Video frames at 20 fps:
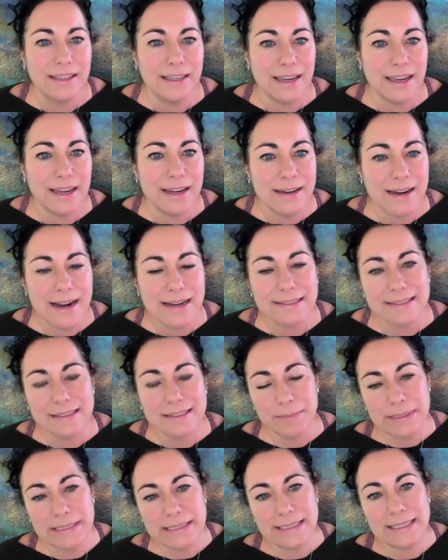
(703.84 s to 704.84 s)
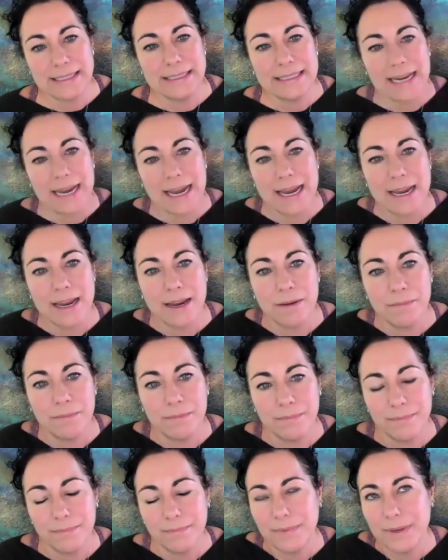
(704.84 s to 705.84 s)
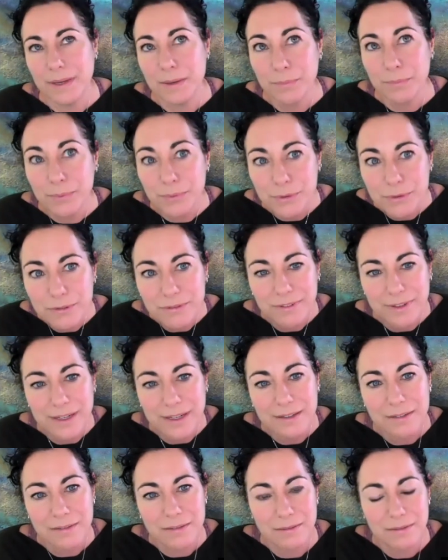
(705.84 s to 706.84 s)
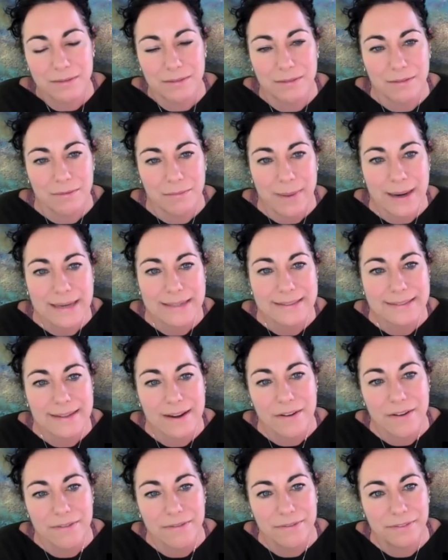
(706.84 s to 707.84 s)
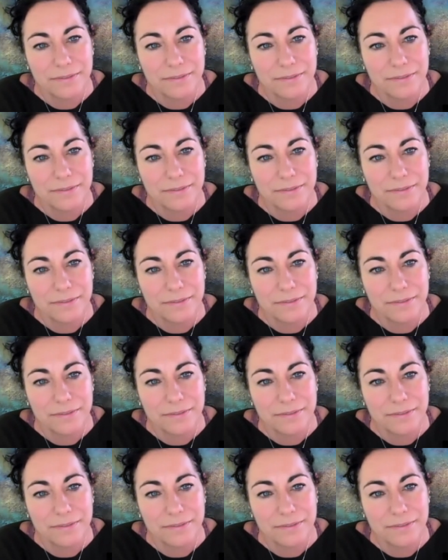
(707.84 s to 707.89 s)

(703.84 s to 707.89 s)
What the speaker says: and not spending time improving myself.